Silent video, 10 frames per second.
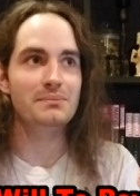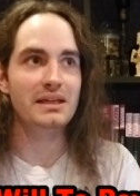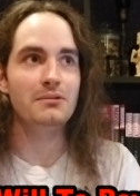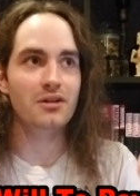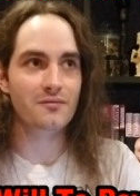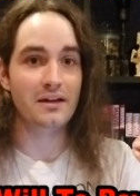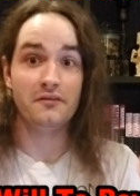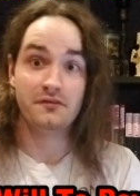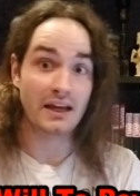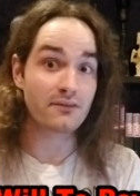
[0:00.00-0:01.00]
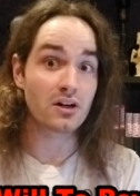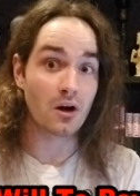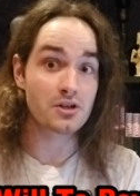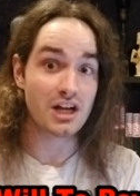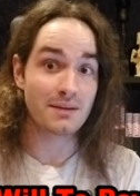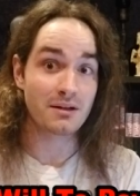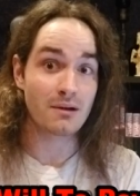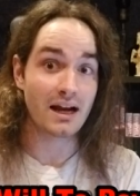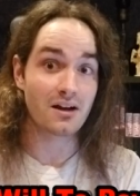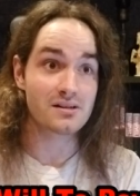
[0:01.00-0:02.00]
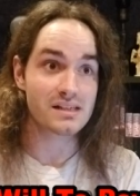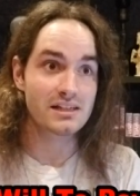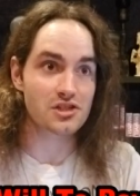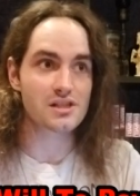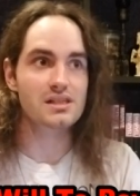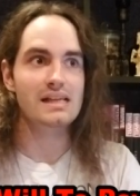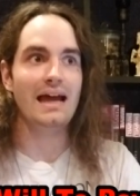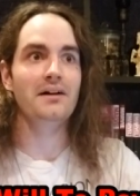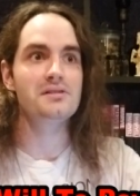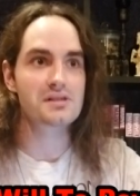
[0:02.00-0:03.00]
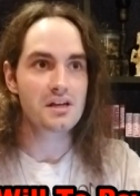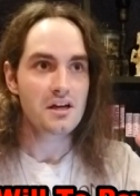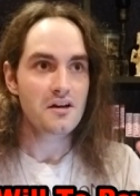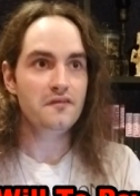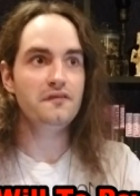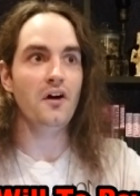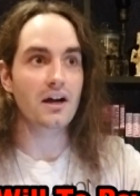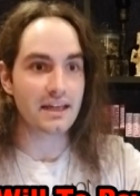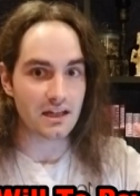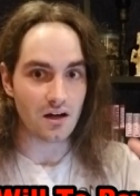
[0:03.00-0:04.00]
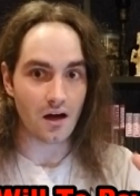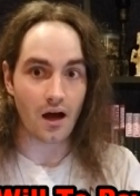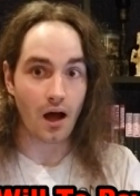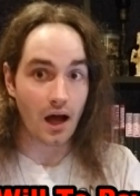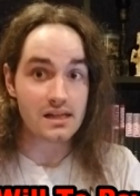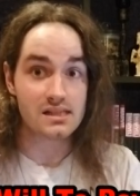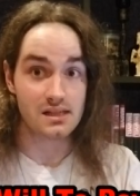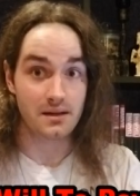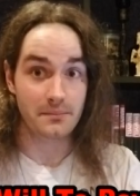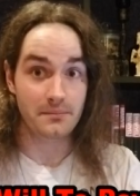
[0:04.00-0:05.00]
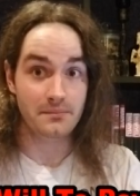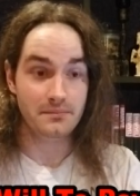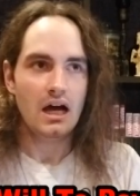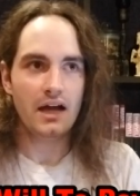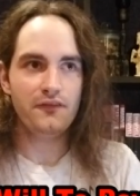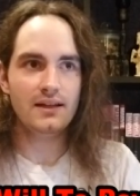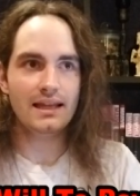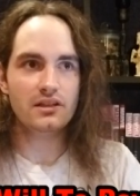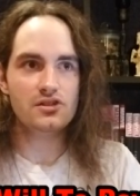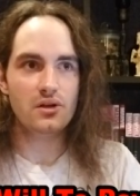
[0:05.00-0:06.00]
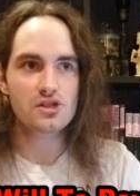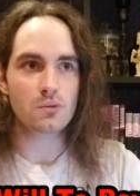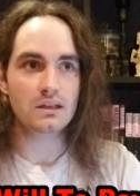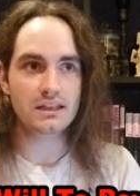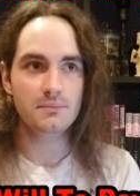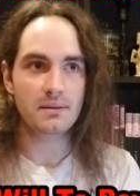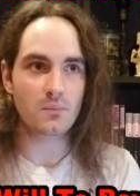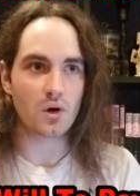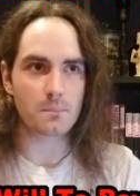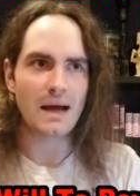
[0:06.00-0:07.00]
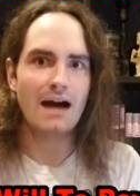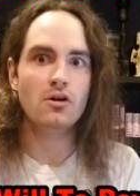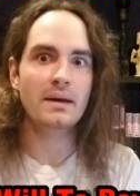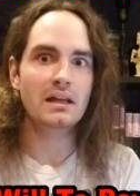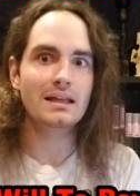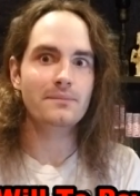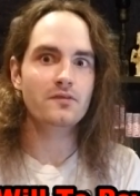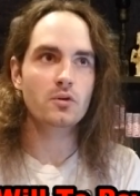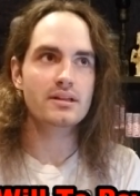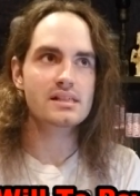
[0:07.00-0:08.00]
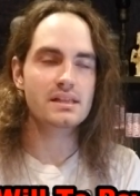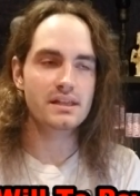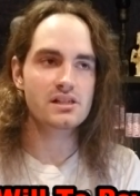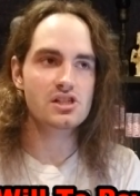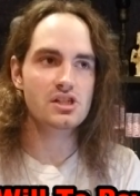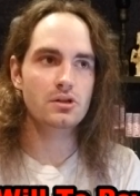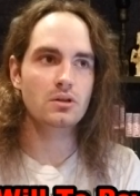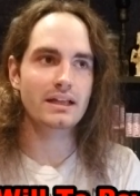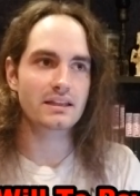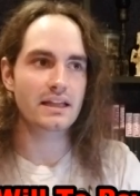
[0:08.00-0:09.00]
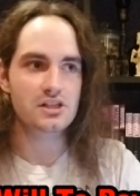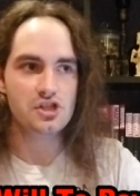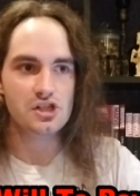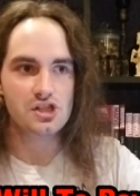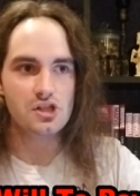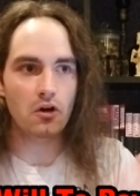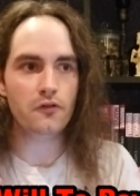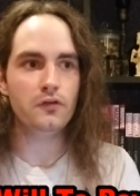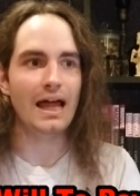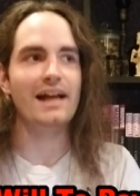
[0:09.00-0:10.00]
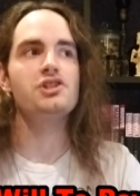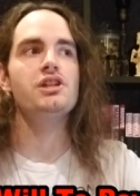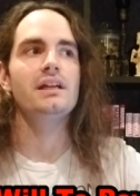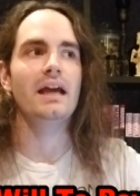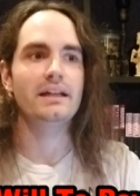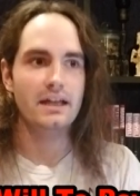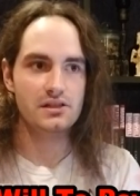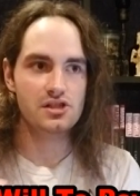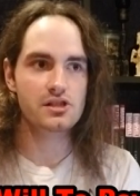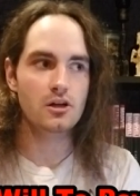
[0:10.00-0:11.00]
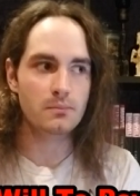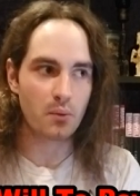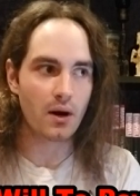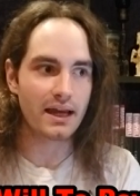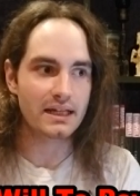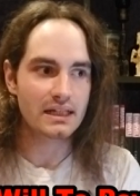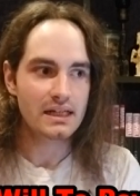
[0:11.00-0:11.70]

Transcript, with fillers: be one of my favorite Arch Enemy records. It just sounds fucking awesome. I feel like there's also a little bit more power metal influence in this too. Like it's just so flashy and, and so bright